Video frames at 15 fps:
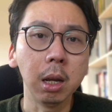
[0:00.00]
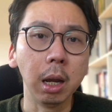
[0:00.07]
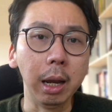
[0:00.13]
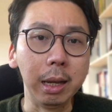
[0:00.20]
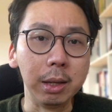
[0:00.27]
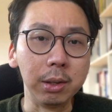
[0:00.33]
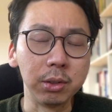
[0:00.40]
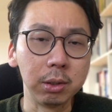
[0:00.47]

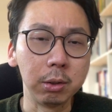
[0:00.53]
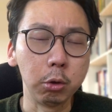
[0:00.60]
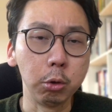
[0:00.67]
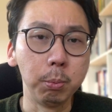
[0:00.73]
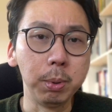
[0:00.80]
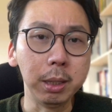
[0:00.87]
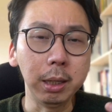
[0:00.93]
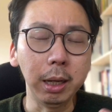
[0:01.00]
is to
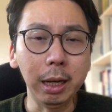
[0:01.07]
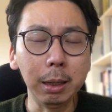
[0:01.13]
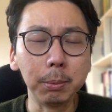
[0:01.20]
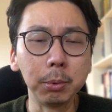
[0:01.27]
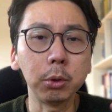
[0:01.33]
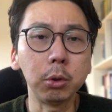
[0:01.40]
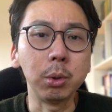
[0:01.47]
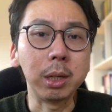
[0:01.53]
be
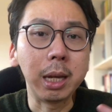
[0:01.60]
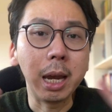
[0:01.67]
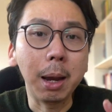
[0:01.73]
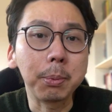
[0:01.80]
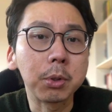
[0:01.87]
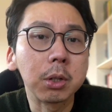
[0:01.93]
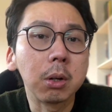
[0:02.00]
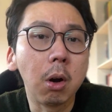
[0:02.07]
able to
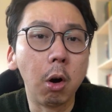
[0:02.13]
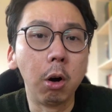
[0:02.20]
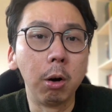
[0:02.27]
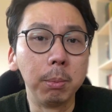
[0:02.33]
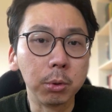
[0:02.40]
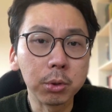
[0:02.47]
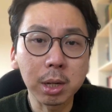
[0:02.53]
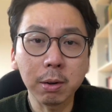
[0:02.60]
capture
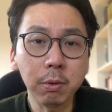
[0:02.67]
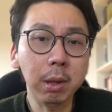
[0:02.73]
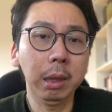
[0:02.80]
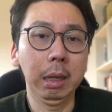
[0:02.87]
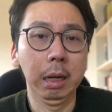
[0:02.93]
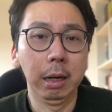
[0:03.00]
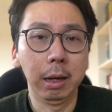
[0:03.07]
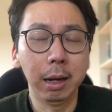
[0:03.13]
almost
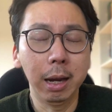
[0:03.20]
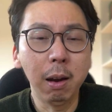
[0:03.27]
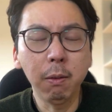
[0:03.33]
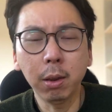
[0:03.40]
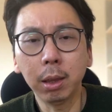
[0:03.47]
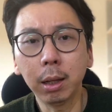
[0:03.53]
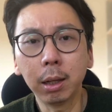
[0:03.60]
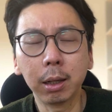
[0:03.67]
everything
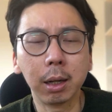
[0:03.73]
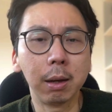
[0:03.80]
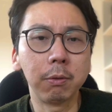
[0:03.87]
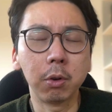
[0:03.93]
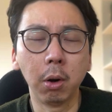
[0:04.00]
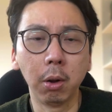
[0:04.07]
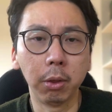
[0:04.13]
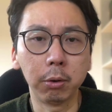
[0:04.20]
that I've
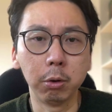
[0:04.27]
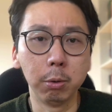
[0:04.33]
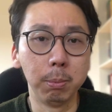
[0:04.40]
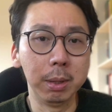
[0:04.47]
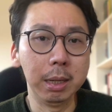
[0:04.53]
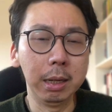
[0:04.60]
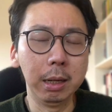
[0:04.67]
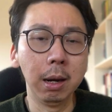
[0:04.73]
gone through,
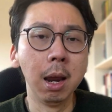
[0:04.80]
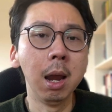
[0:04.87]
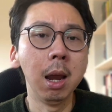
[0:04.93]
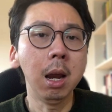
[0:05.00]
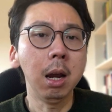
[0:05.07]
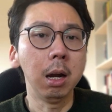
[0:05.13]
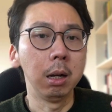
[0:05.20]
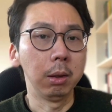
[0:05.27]
be it
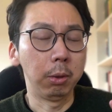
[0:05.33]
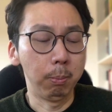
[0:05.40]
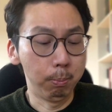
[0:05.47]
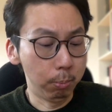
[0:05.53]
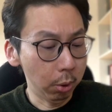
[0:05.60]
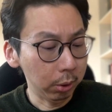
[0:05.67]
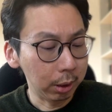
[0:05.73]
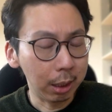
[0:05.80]
a
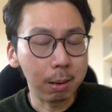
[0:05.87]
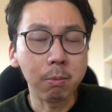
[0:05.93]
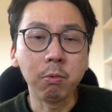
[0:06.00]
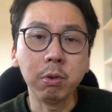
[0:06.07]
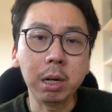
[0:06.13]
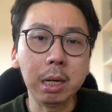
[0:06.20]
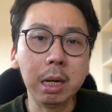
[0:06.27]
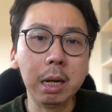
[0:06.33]
book that I'm
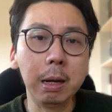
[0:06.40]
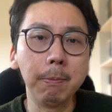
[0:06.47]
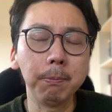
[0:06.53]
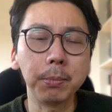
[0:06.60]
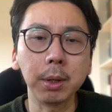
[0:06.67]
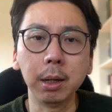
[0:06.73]
reading,